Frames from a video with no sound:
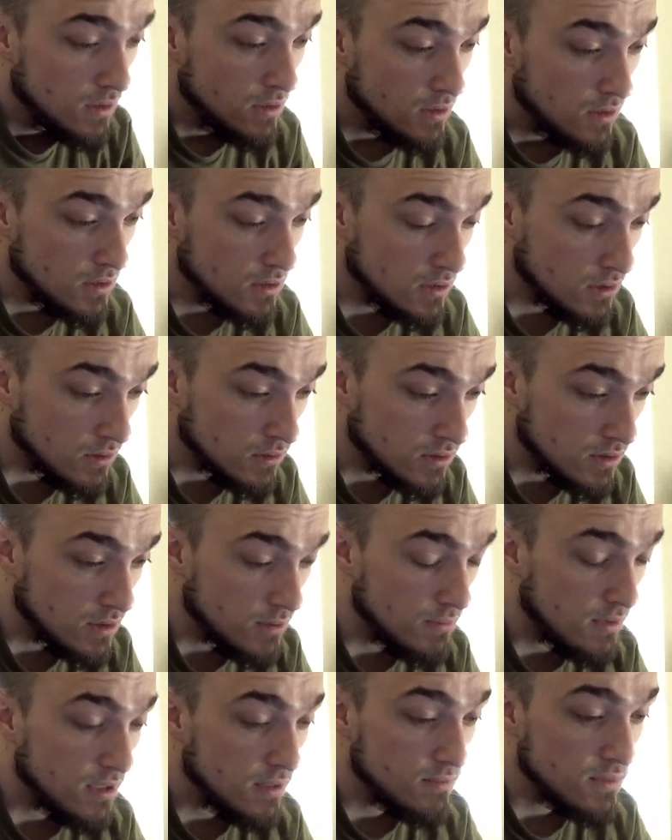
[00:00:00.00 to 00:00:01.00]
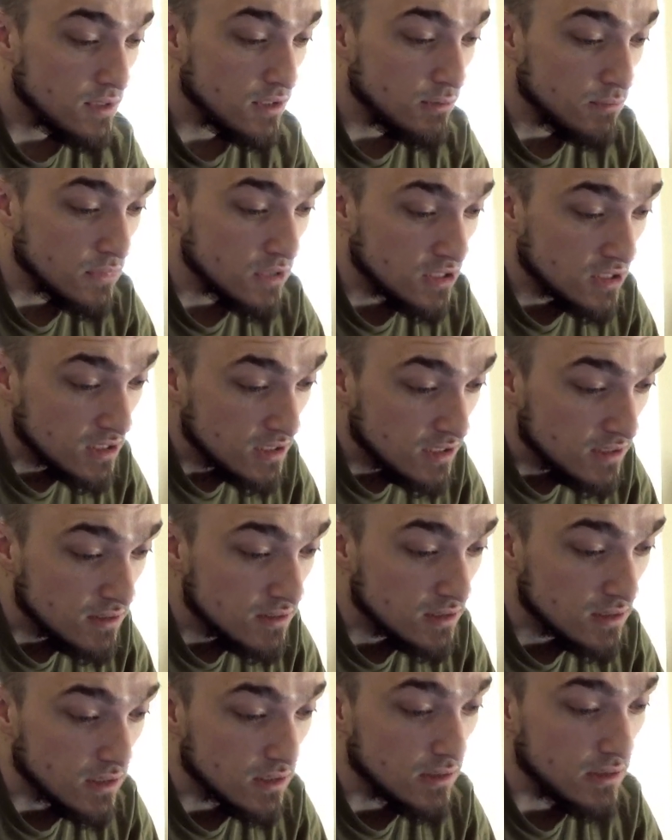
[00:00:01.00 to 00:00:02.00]
So sometimes on
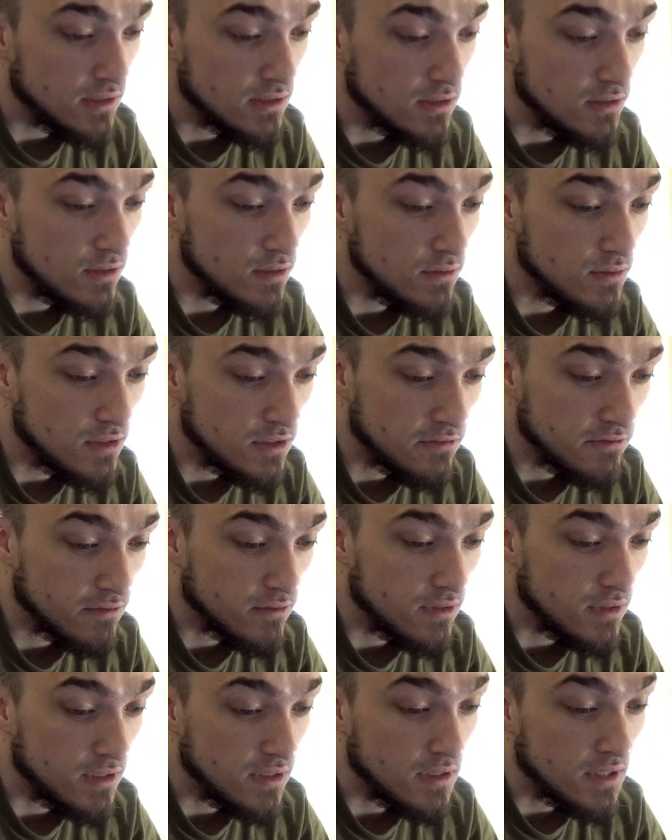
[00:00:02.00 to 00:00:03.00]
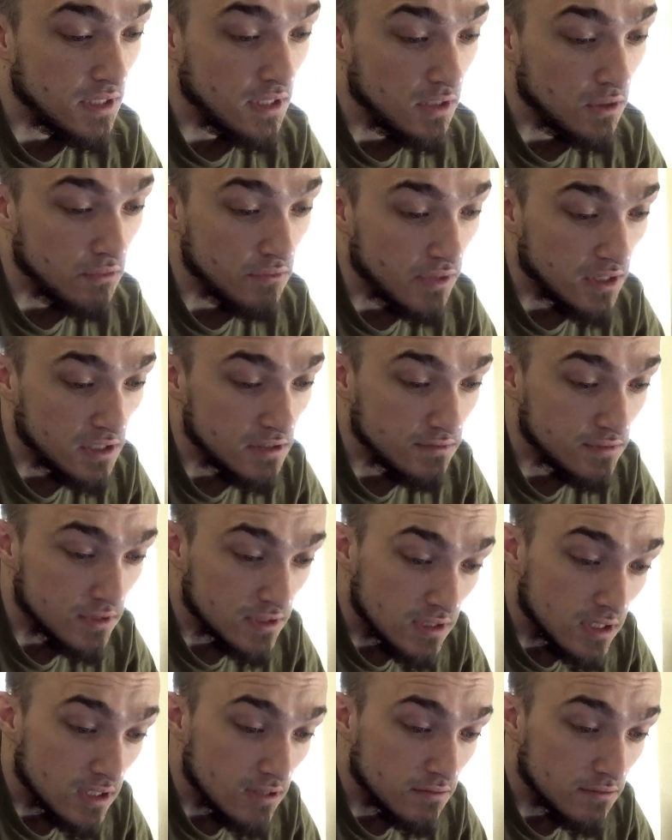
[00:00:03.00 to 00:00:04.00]
machines I like to do different and innovative
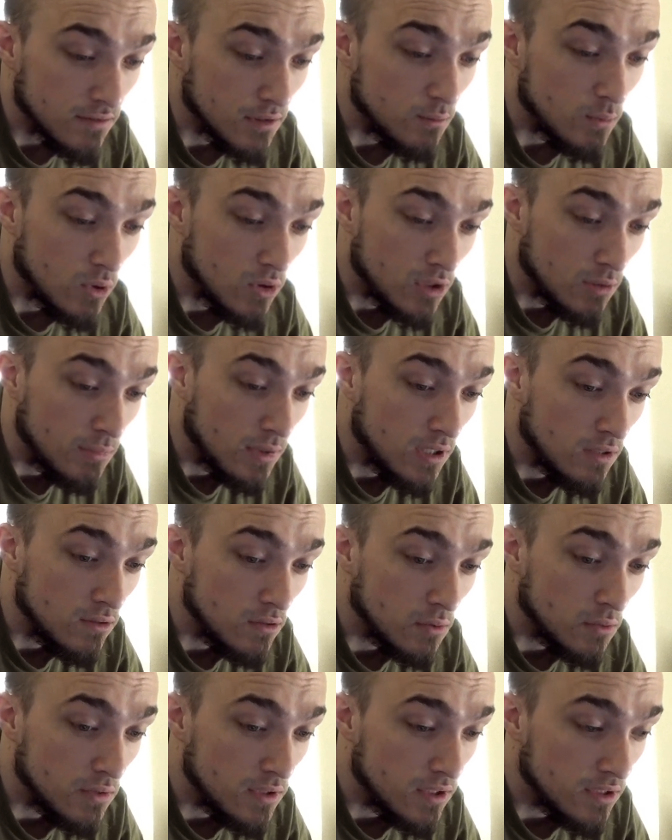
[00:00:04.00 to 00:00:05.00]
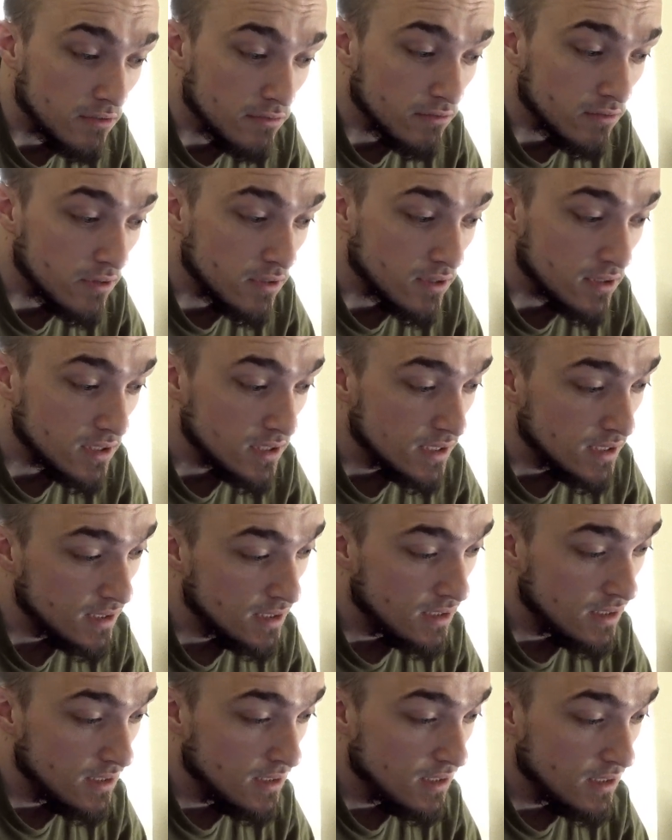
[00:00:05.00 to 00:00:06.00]
stuff. I'm all about doing different
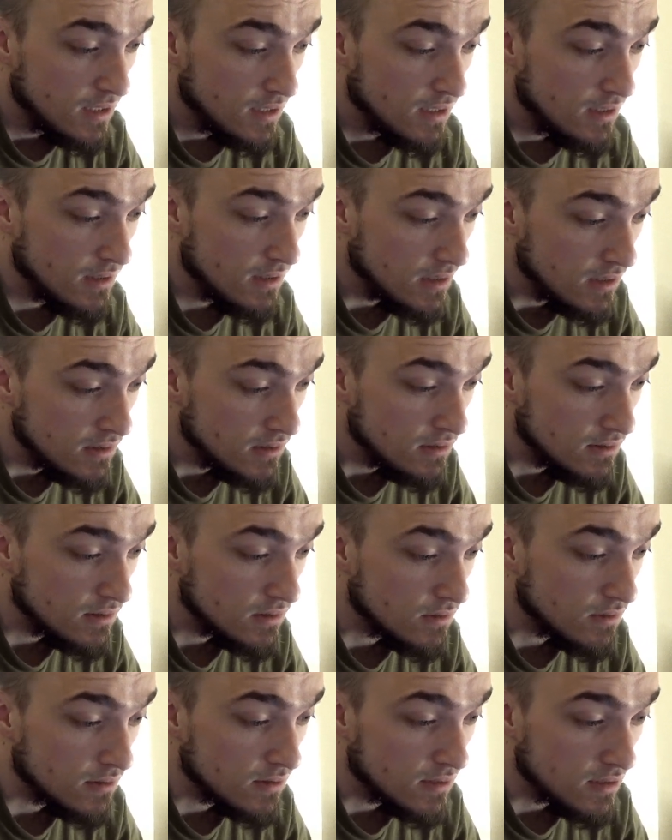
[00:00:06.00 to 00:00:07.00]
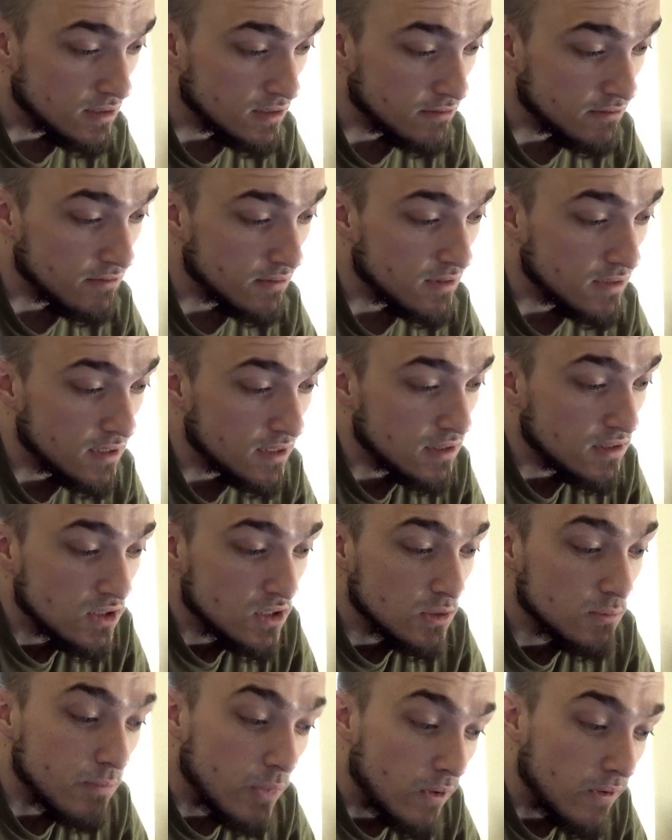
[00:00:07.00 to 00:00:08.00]
things, so I like to find that
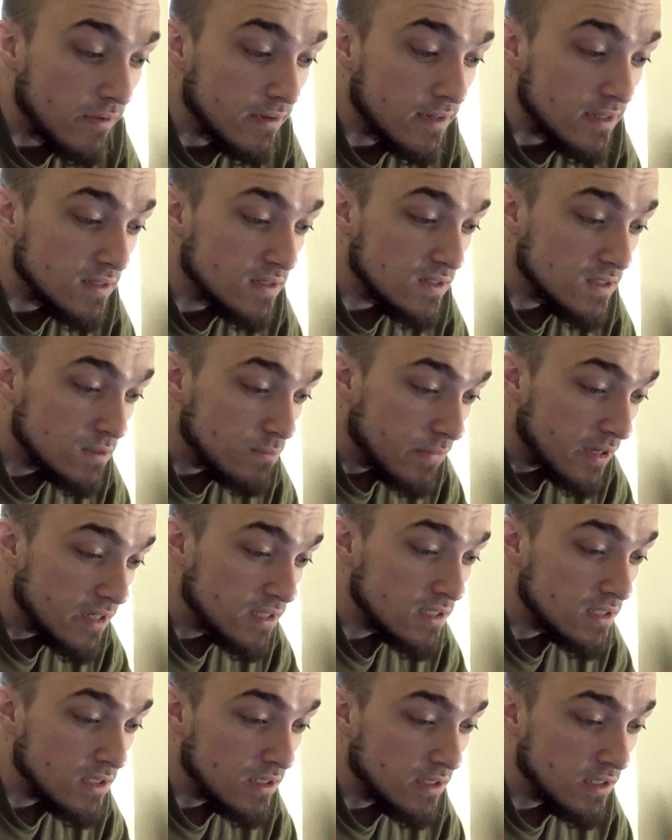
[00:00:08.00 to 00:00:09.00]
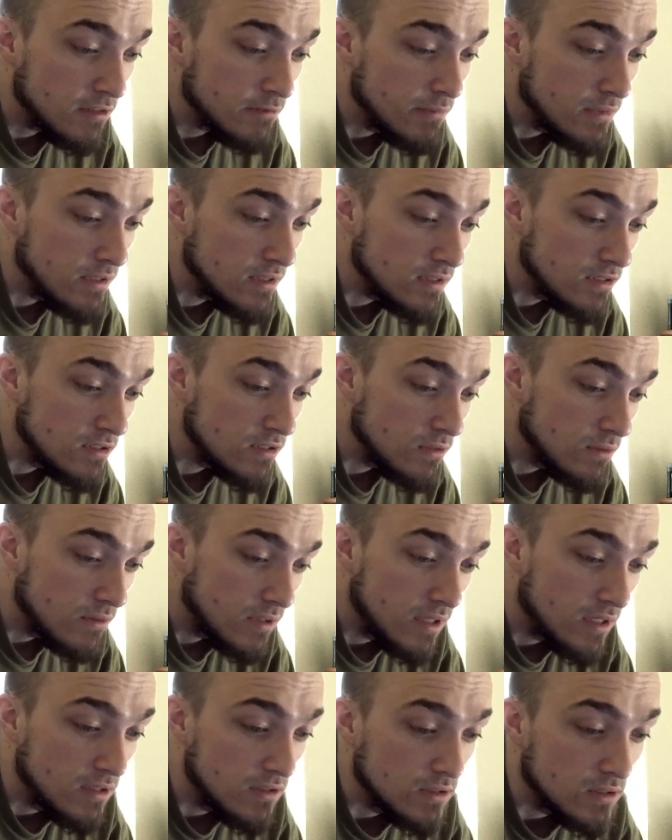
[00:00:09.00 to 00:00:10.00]
spark and spice in life, because doing
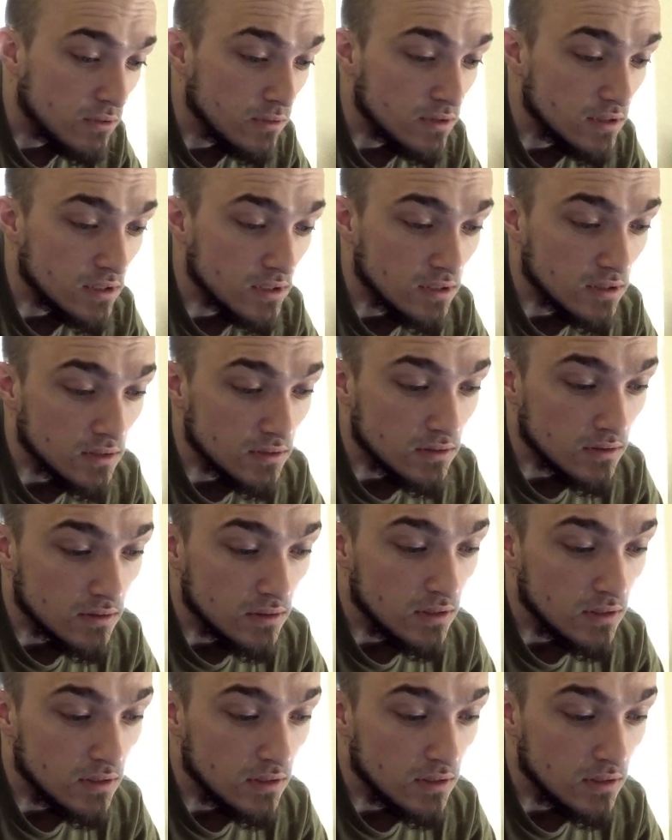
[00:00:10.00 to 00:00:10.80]
that is always a good